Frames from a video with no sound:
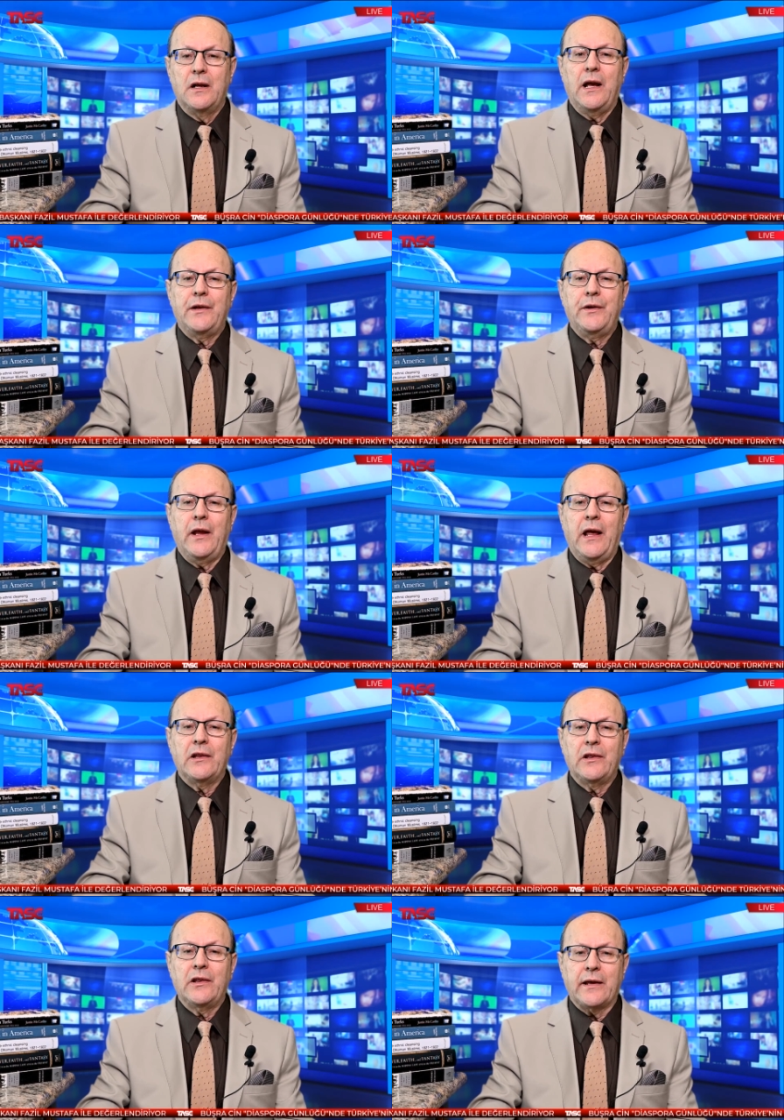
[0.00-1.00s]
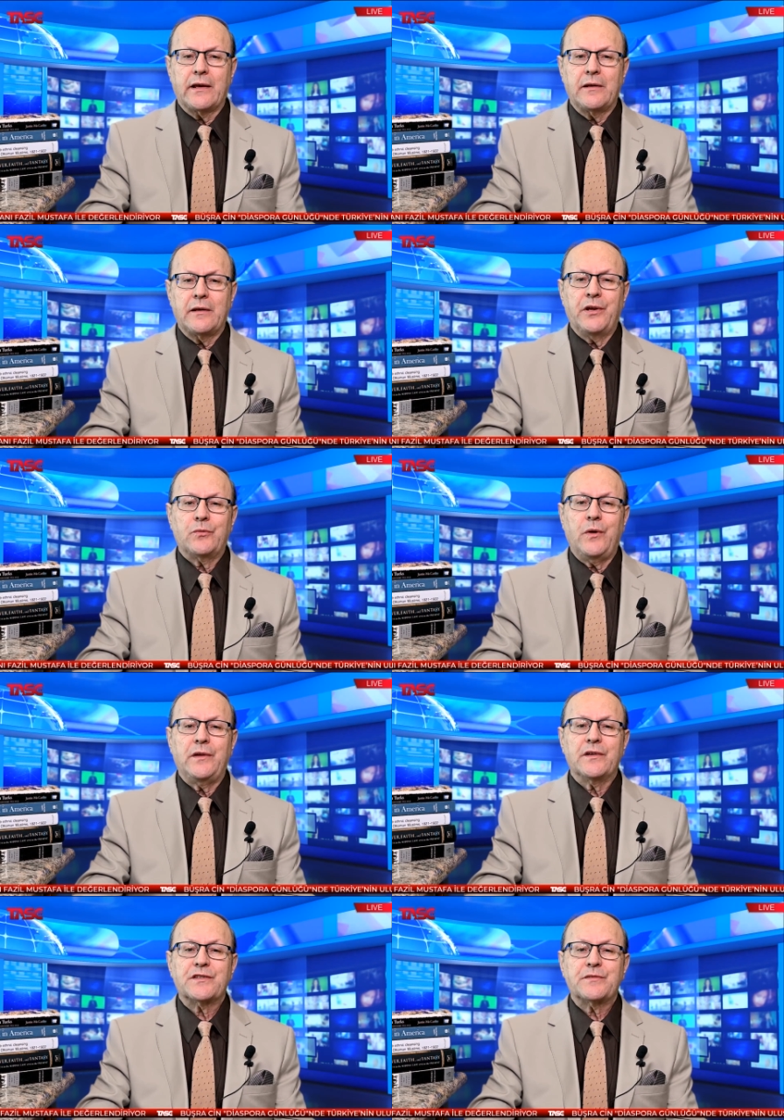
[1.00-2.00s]
and a link
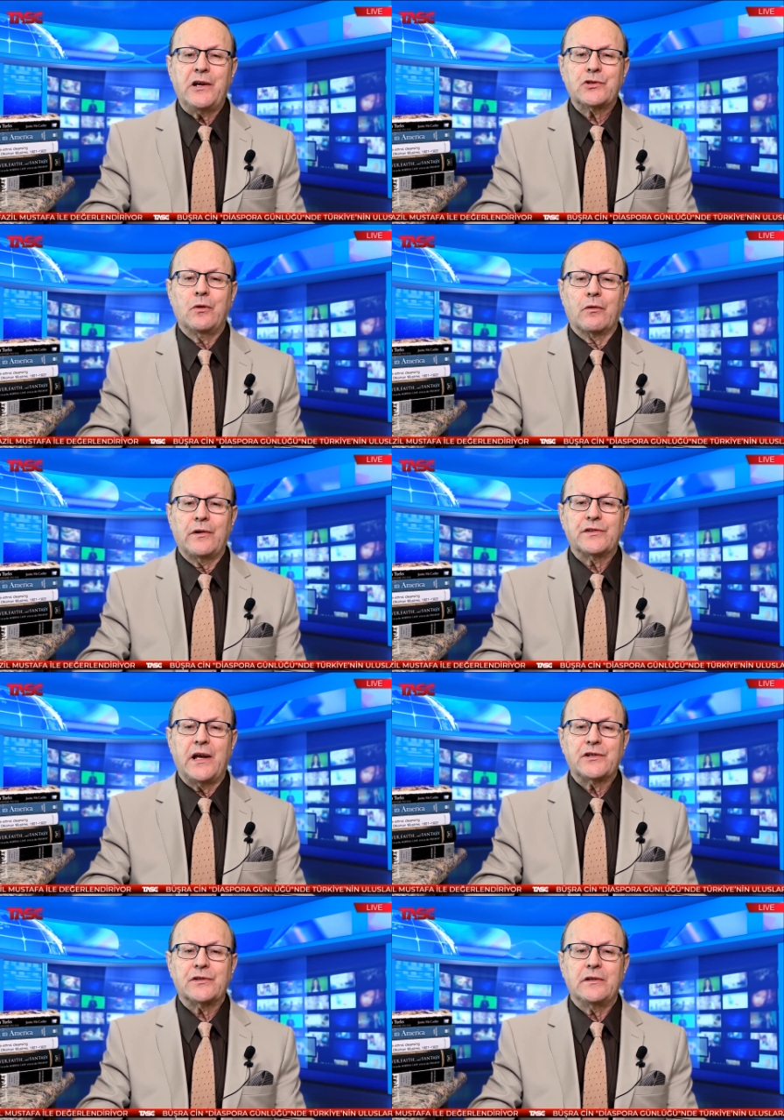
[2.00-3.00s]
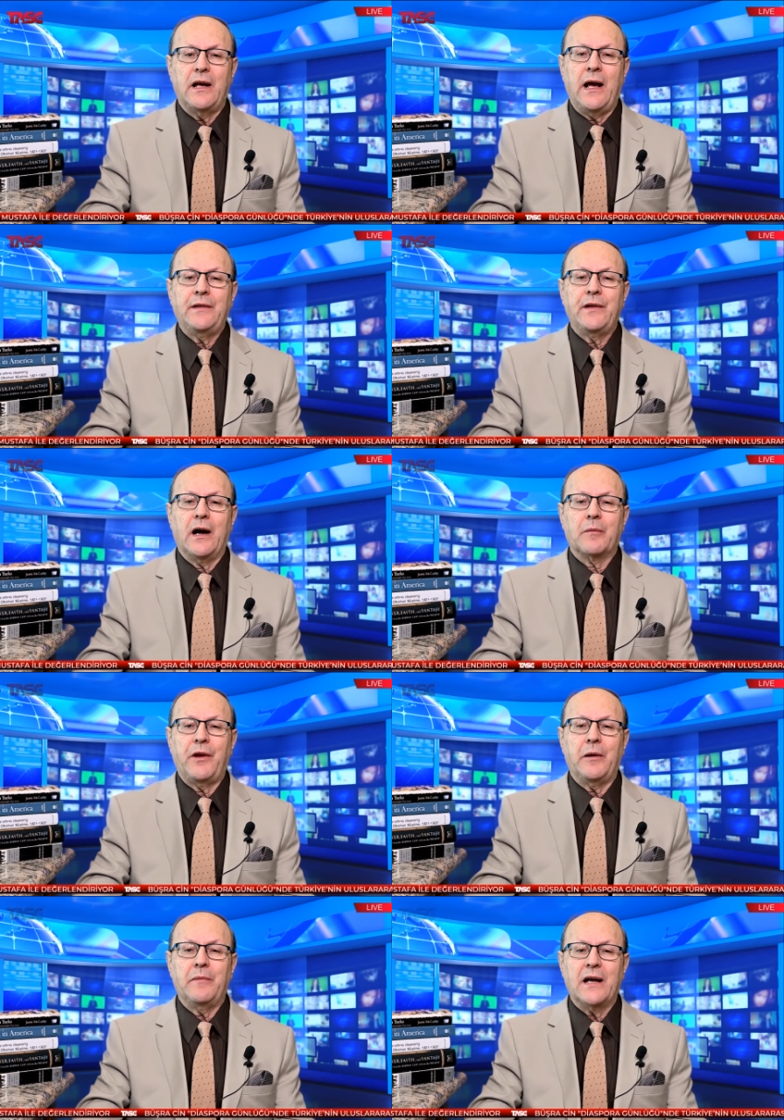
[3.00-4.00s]
between the special organization and the
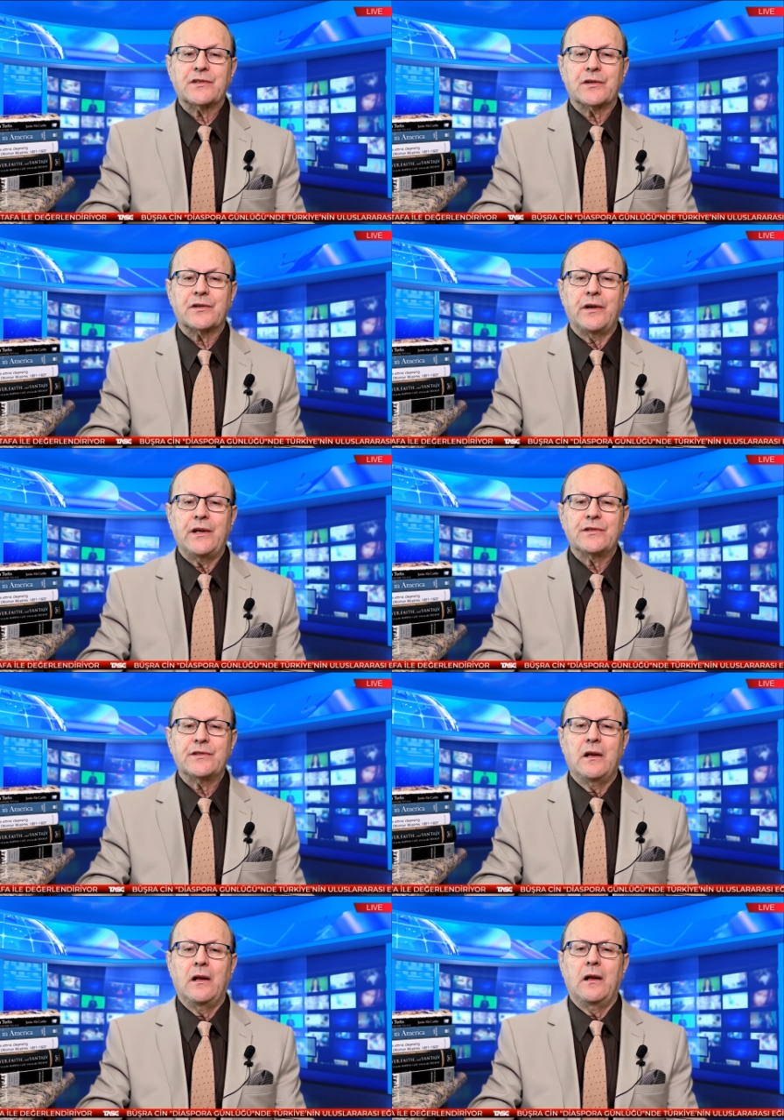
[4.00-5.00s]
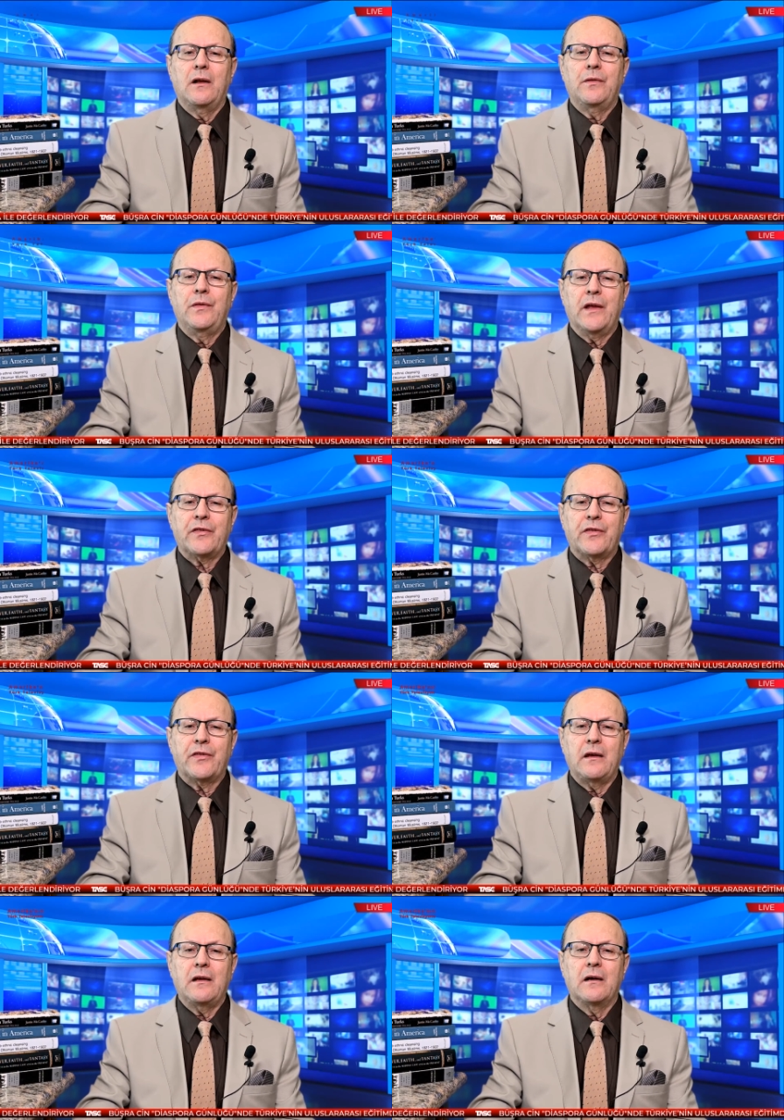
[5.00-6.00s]
Armenian massacre is
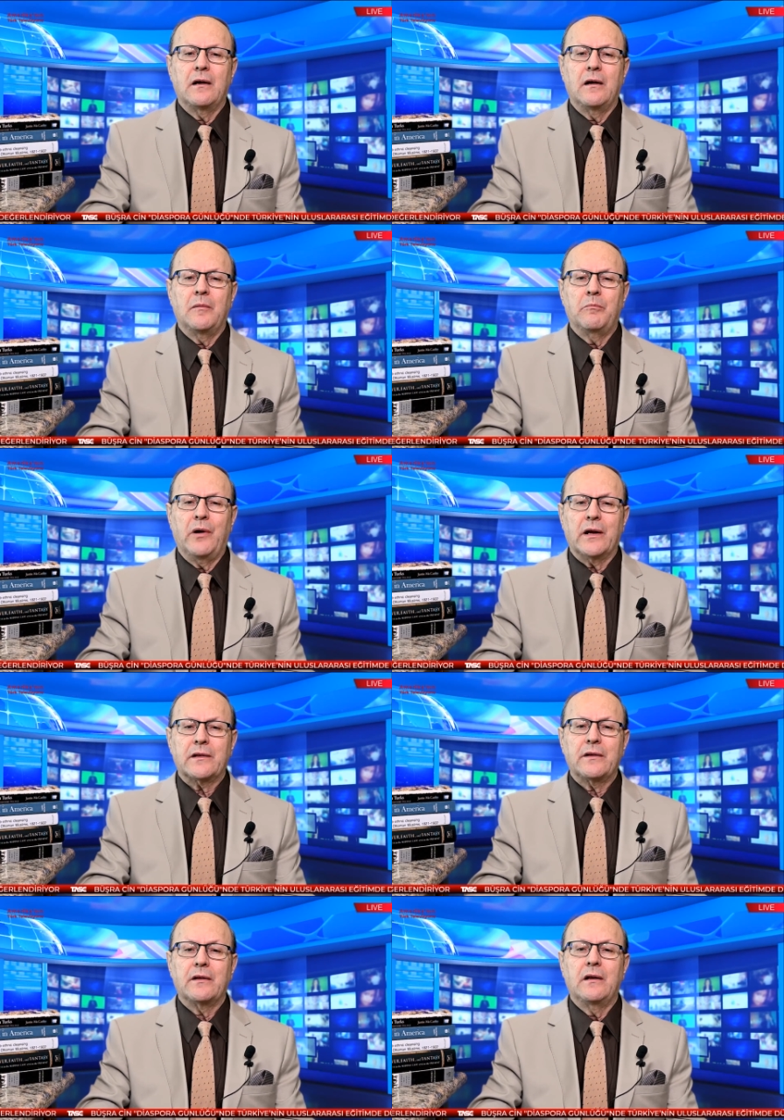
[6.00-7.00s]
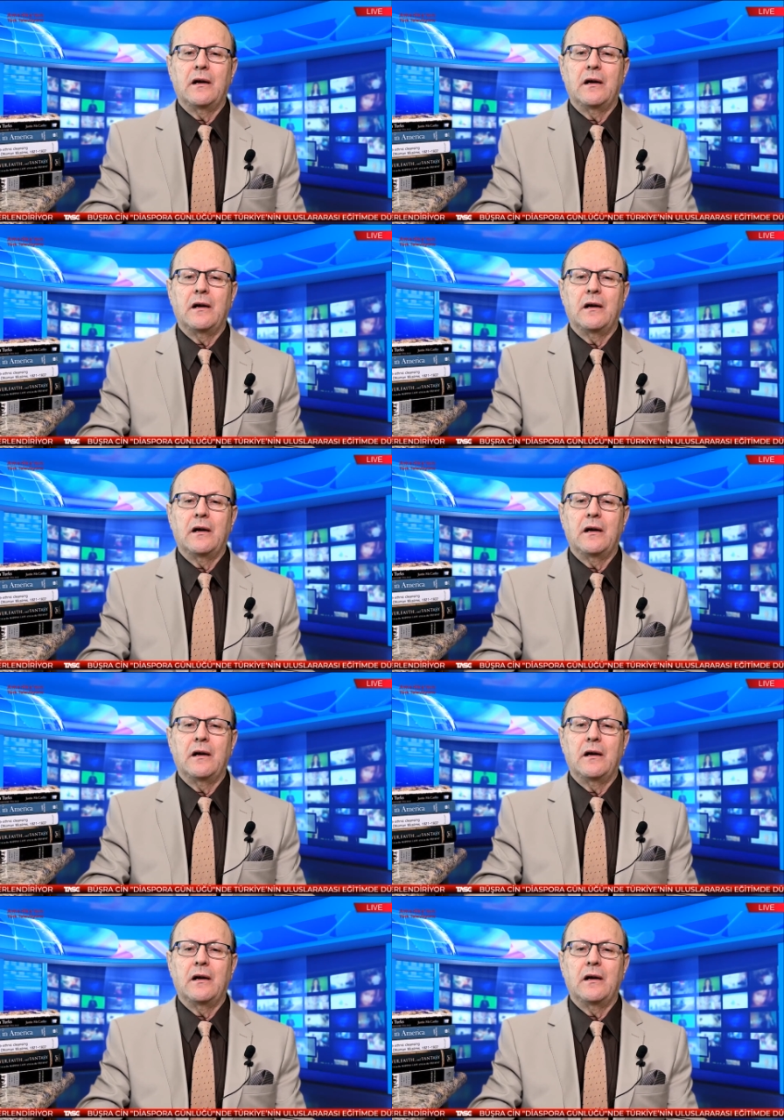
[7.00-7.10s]
nothing but